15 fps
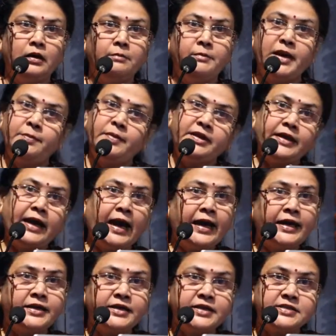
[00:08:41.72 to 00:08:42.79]
Maybe the
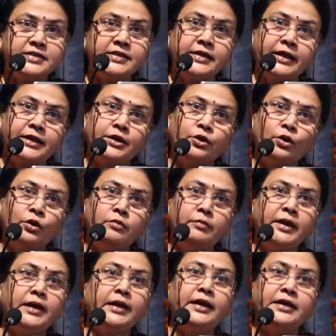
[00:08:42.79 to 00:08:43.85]
ITC later on
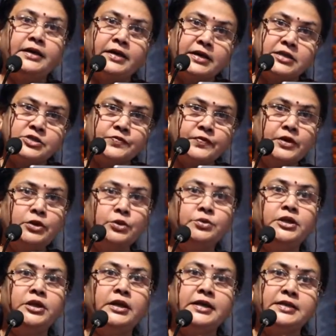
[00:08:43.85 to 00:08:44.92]
may get transferred to
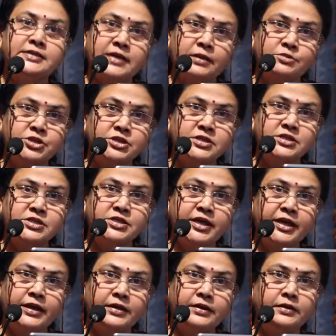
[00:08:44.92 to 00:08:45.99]
the consumption
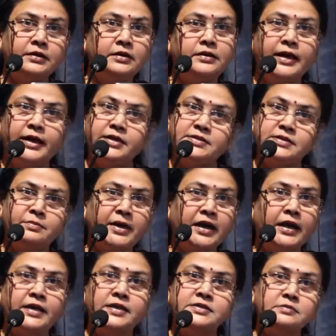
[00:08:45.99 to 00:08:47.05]
state. That is the
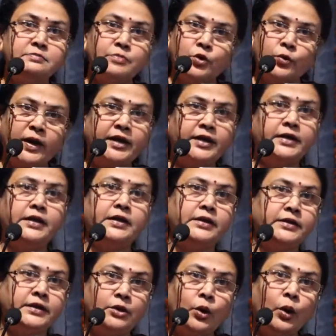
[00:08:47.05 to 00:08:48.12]
mechanism provided under
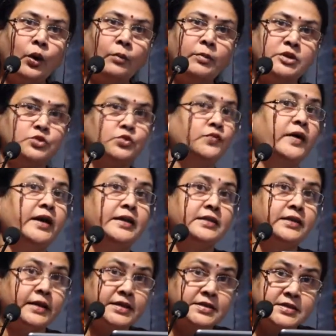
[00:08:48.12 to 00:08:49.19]
the law. But so far as
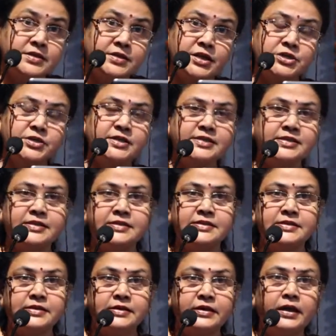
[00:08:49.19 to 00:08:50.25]
the registration is
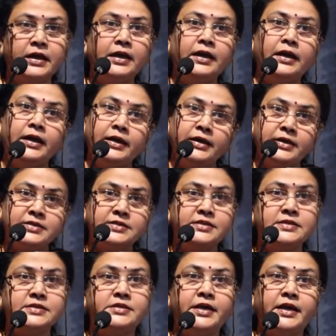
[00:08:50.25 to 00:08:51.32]
concerned, it is the
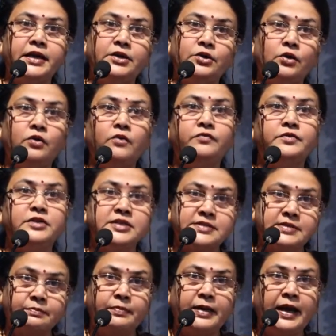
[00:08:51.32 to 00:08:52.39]
state of the
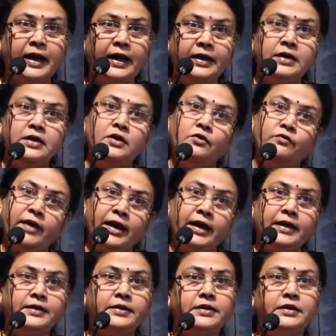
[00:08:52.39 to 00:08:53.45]
supply
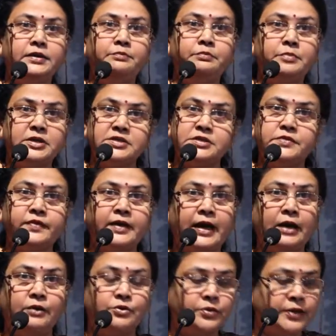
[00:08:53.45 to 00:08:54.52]
where the person will
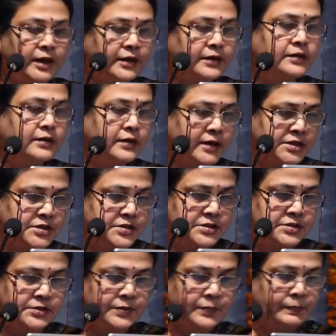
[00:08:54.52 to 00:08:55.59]
have to get
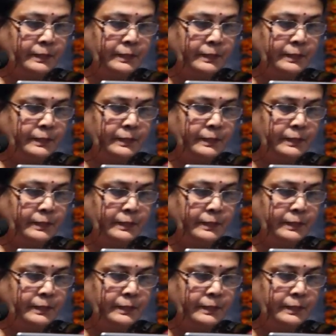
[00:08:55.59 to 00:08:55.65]
registered.